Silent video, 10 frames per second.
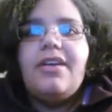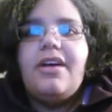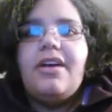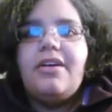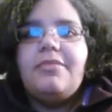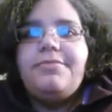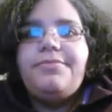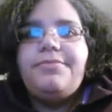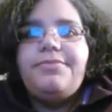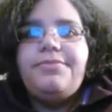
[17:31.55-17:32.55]

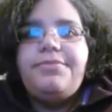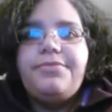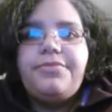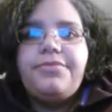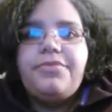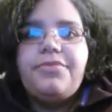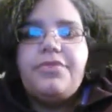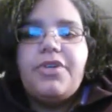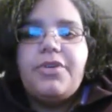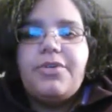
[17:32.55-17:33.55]
Or
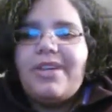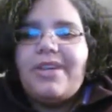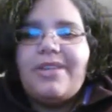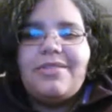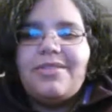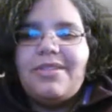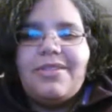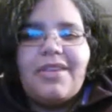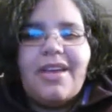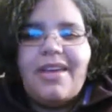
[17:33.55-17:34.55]
Assassin
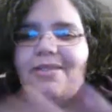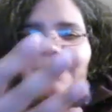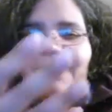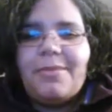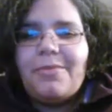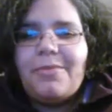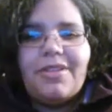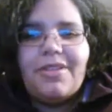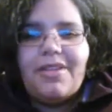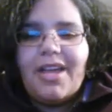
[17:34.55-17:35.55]
Ninja. I don't remember
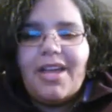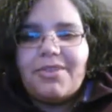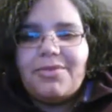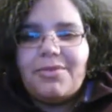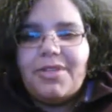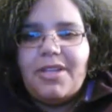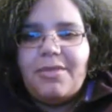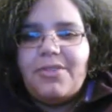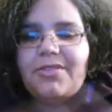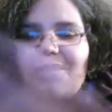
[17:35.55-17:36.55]
the actual
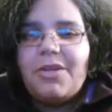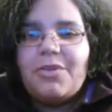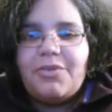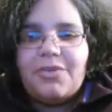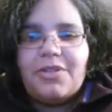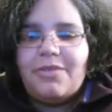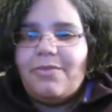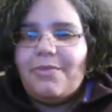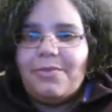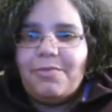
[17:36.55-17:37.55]
name. The sequel's on
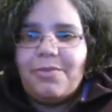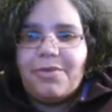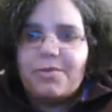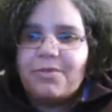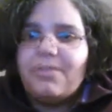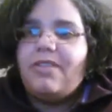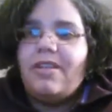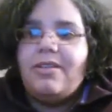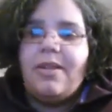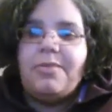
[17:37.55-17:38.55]
Facebook, which is
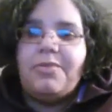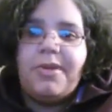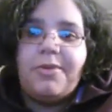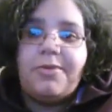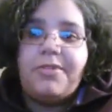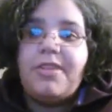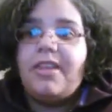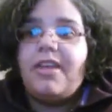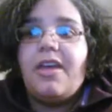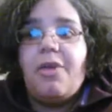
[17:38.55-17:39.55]
10 times better, which I
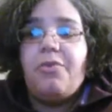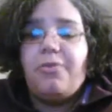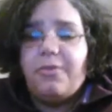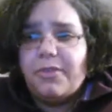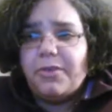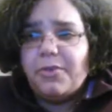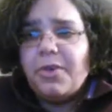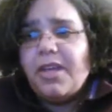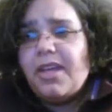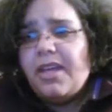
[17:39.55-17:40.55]
think I will review
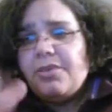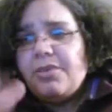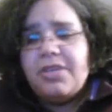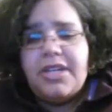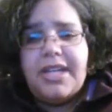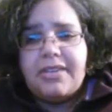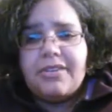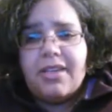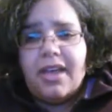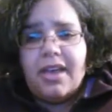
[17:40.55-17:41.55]
when the
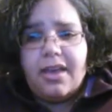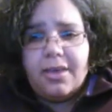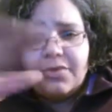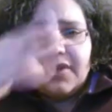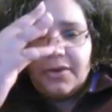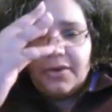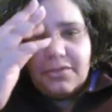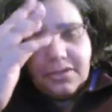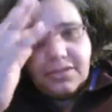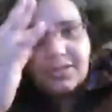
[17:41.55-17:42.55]
next guy comes out.
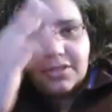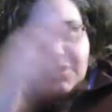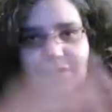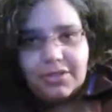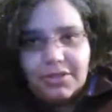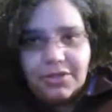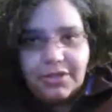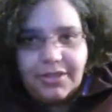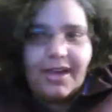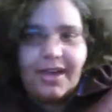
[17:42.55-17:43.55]

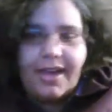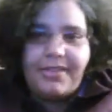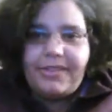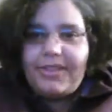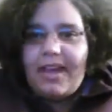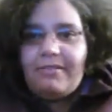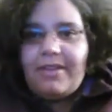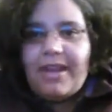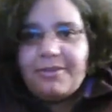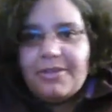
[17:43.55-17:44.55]
The guy that they have
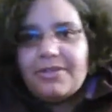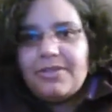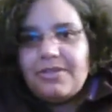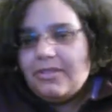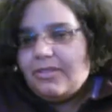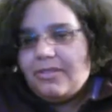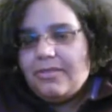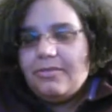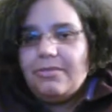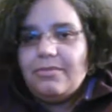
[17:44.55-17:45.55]
now is
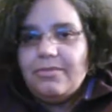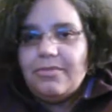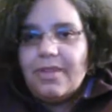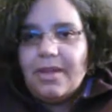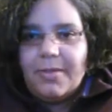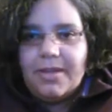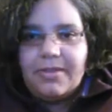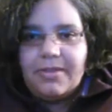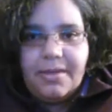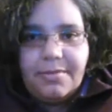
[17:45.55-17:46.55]
just not my
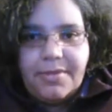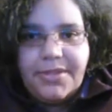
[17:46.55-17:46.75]
type.